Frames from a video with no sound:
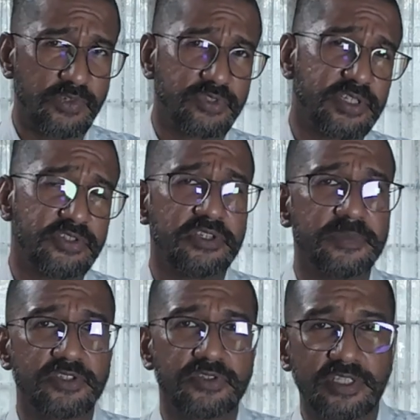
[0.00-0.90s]
You send your
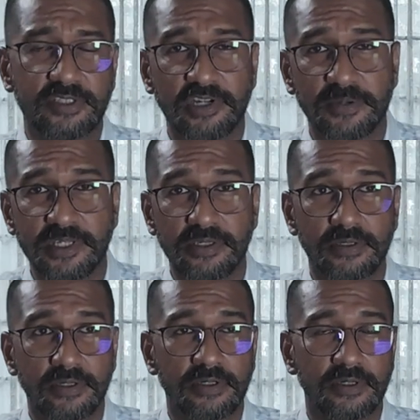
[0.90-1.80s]
emails to these dummy
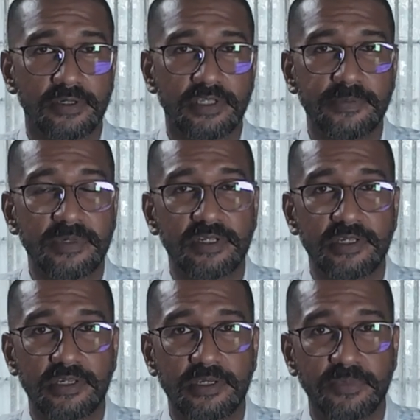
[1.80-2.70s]
email
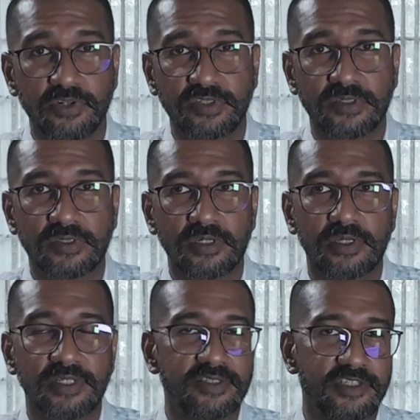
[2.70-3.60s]
inboxes.
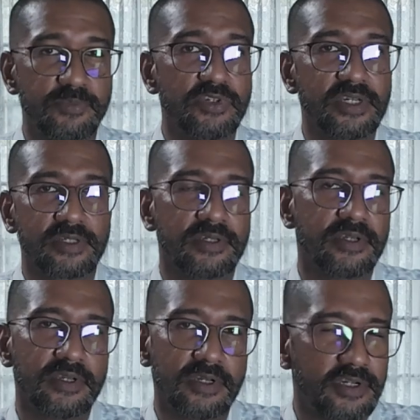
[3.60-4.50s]
They simulate
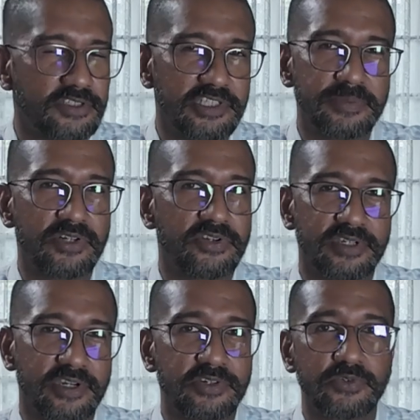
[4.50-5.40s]
a Gmail or a
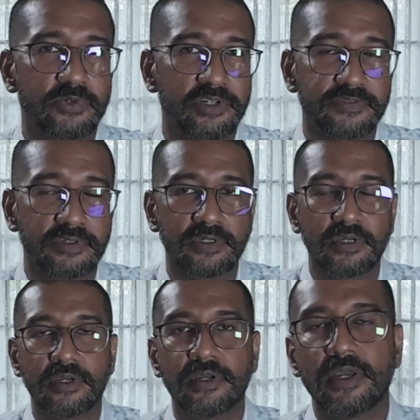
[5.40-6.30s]
Yahoo or whatever.
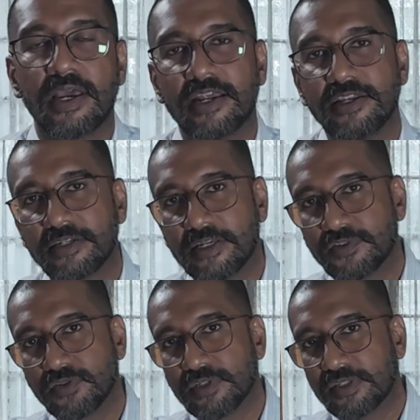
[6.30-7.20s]
And it
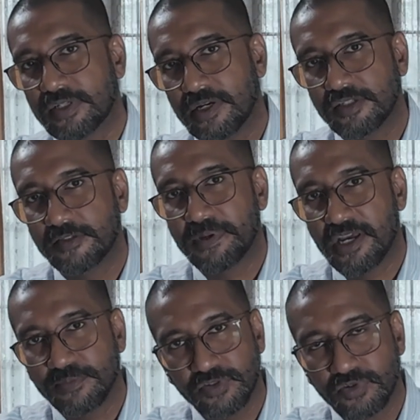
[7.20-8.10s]
gives you this kind of
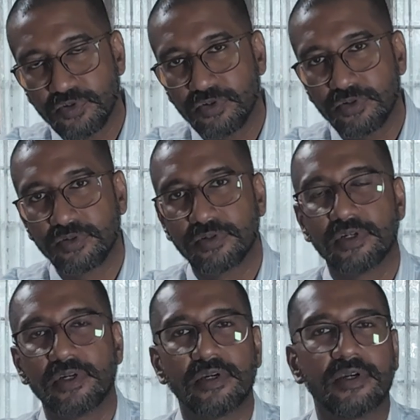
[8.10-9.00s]
spam score.
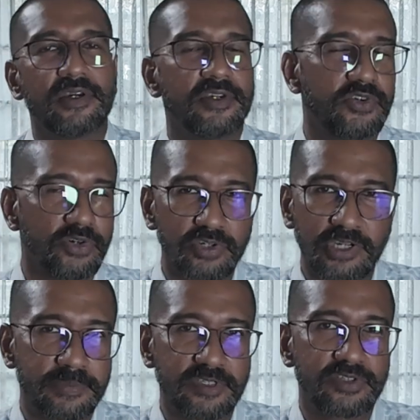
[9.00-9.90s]
Go look
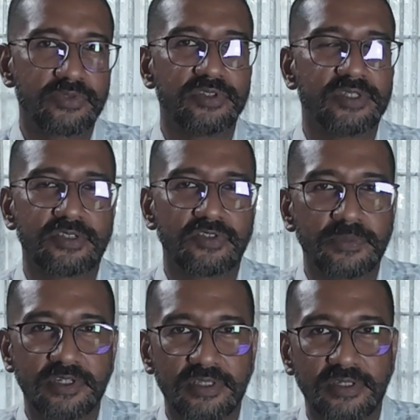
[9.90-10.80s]
up these tools. There's so
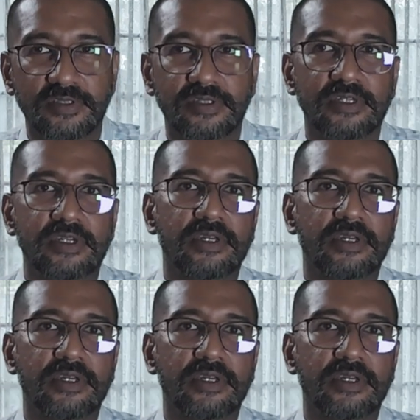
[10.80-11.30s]
many things.